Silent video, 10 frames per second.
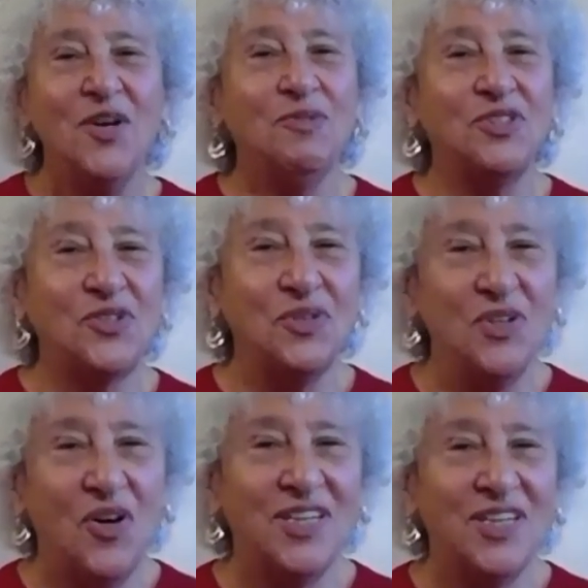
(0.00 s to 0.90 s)
was to an
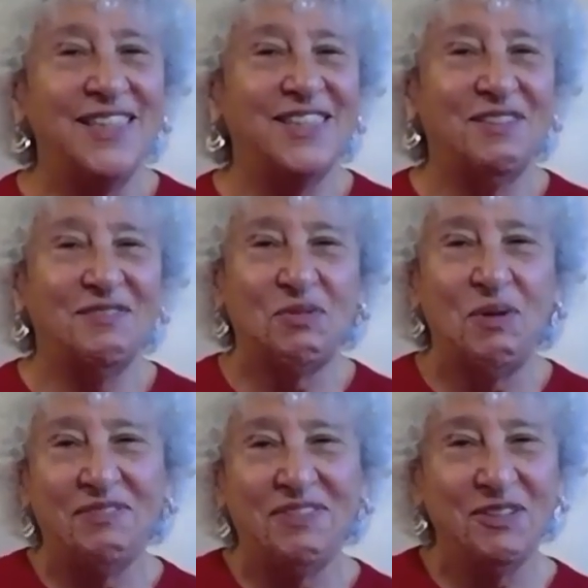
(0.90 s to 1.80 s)
audience of
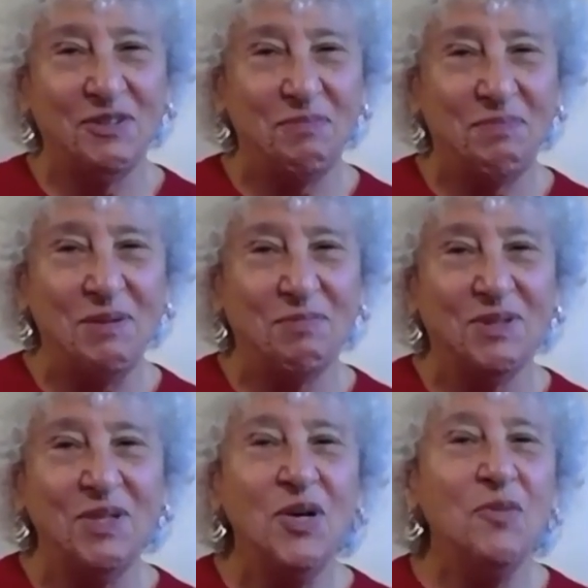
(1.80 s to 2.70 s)
1,200
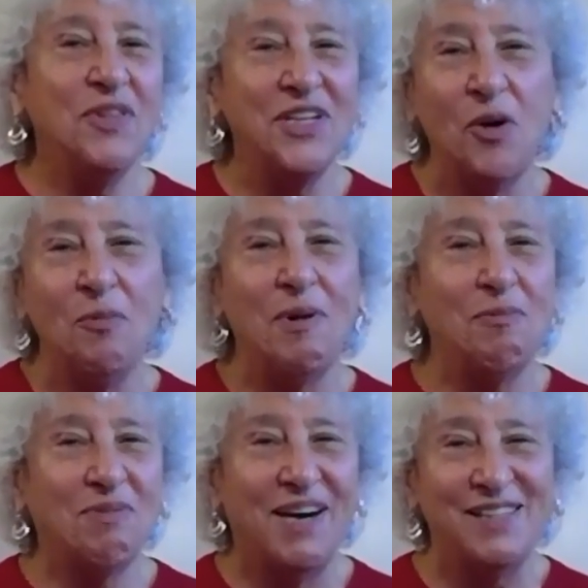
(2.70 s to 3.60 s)
people with a Nobel
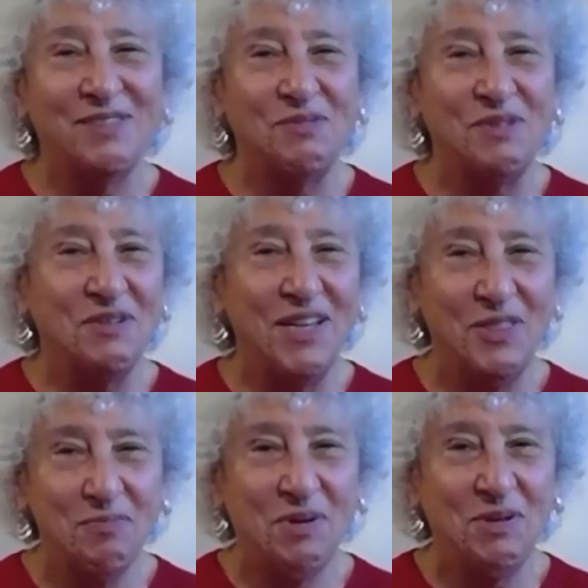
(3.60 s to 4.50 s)
Prize winner on
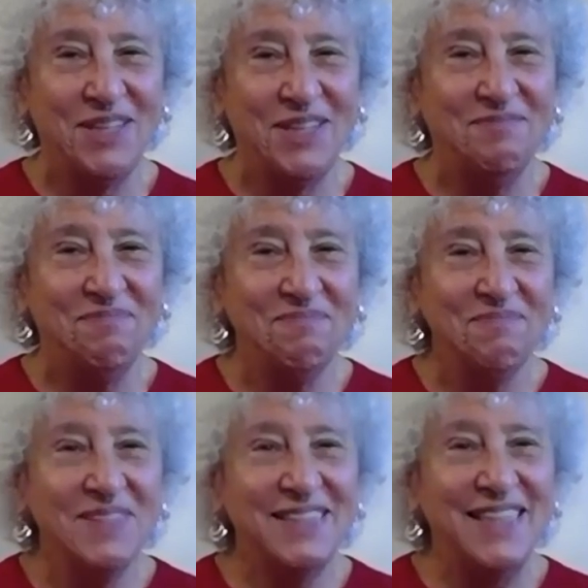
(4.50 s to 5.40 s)
the podium,
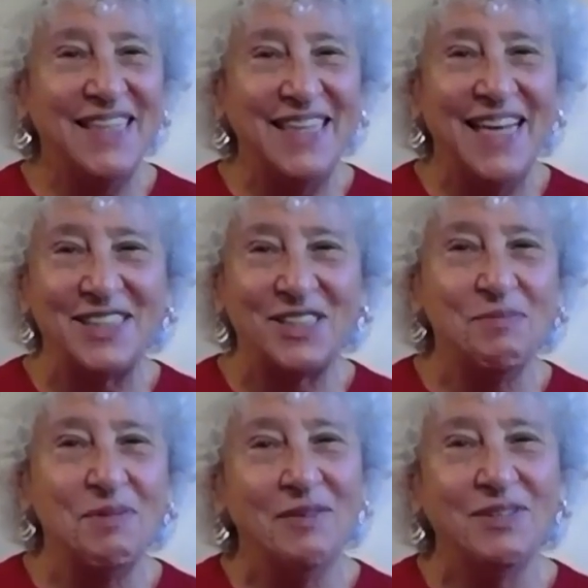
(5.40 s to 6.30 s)
sitting next to
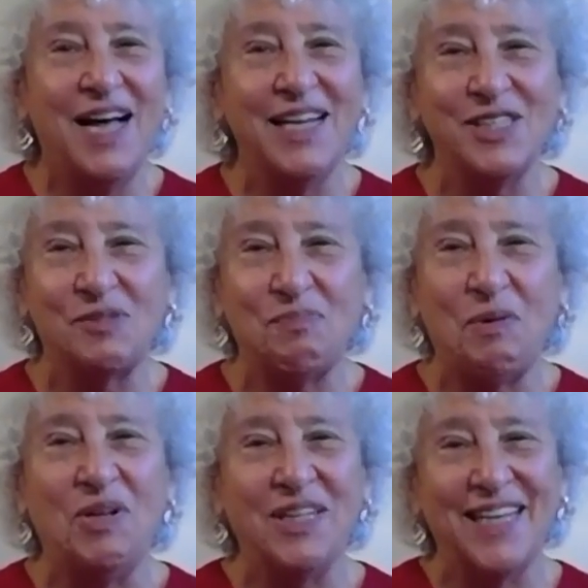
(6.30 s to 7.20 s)
me, Linus
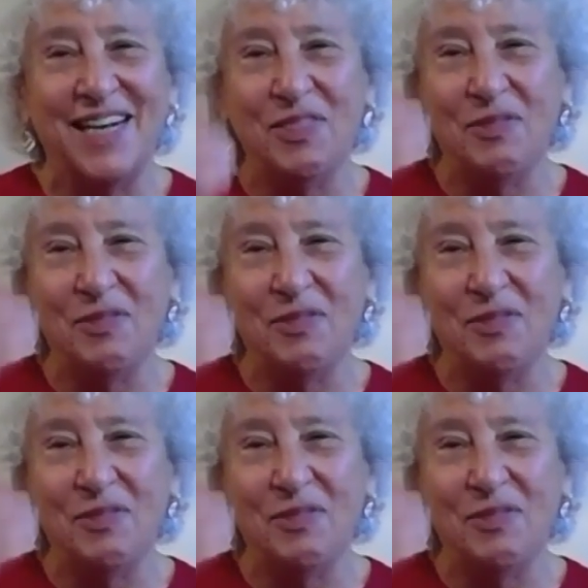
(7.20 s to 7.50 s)
Pauling on